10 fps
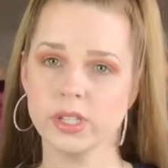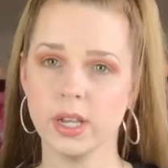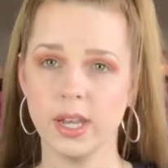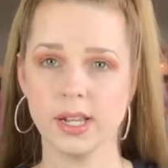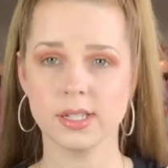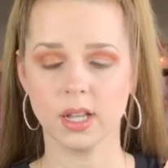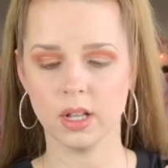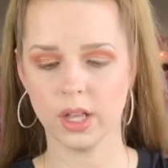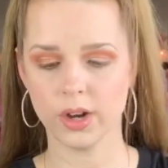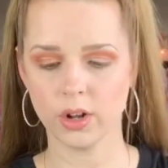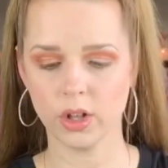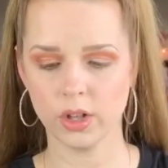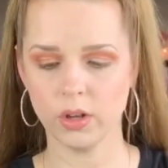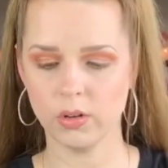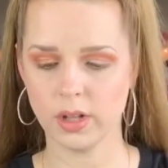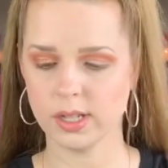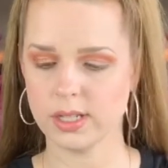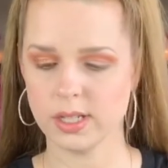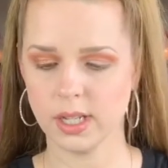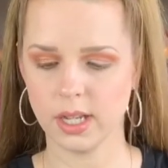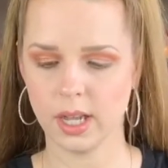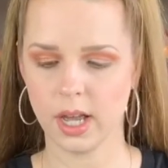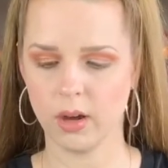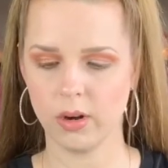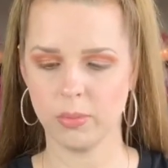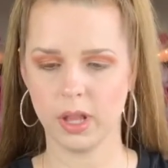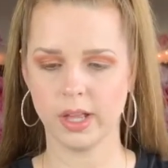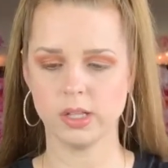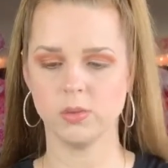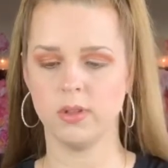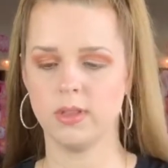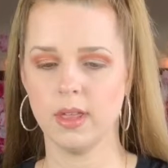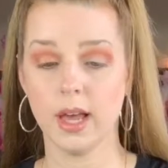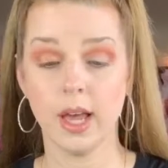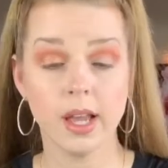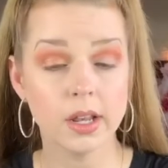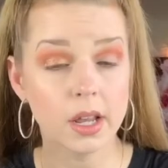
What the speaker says: the NYX glitter glue. Let's see how it applies with that.